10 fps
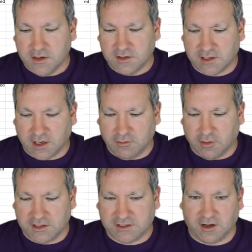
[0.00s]
So
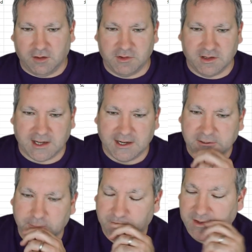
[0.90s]
I start with a
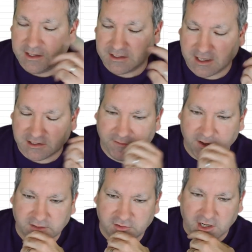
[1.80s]
date, in this case the
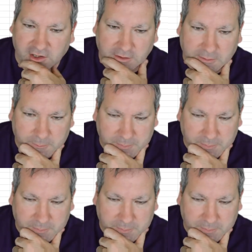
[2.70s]
1st of January,